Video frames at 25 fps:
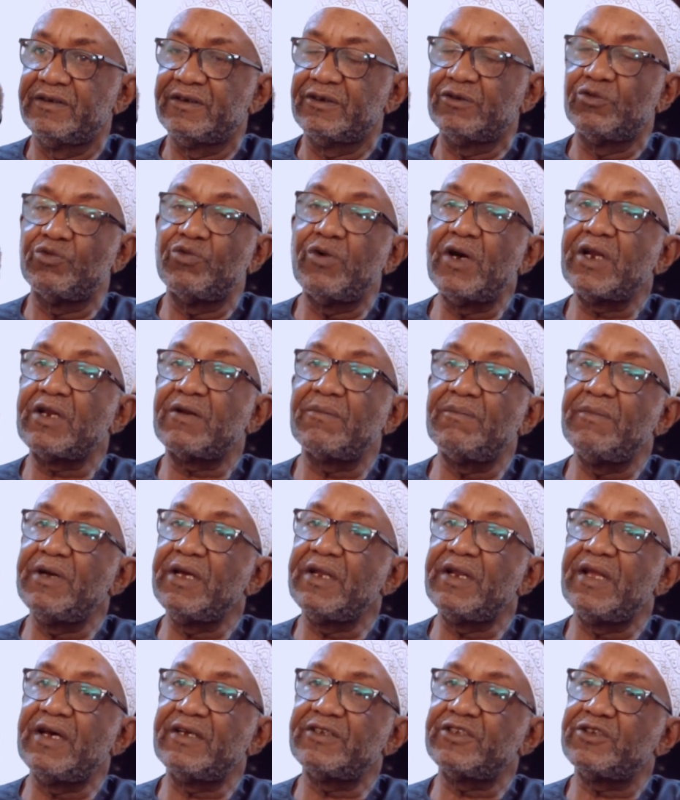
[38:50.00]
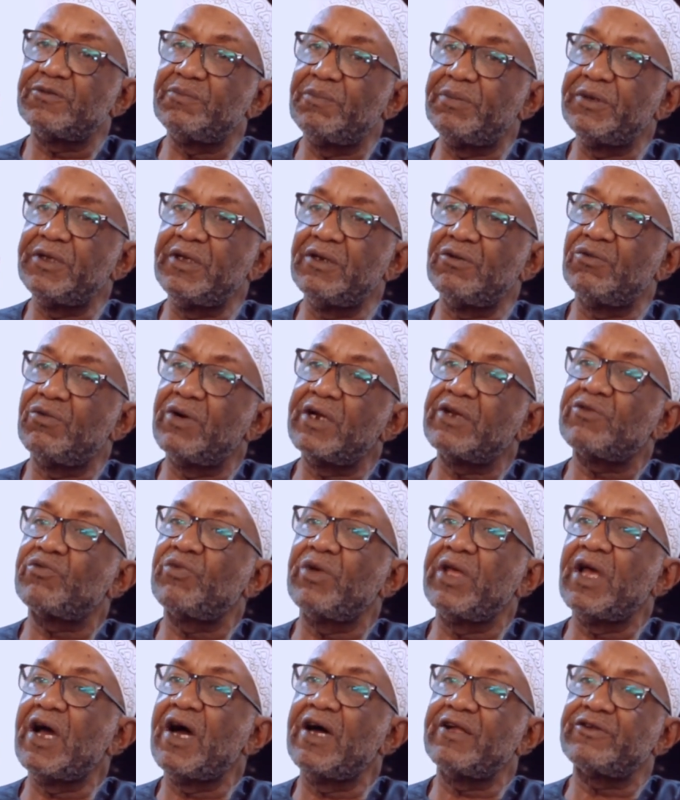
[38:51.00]
What made us be what
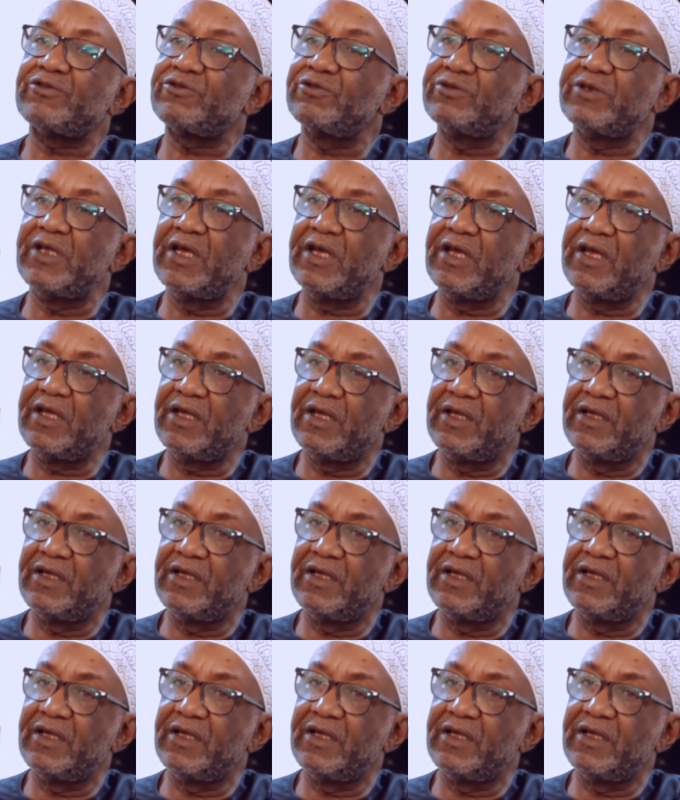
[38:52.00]
we are today?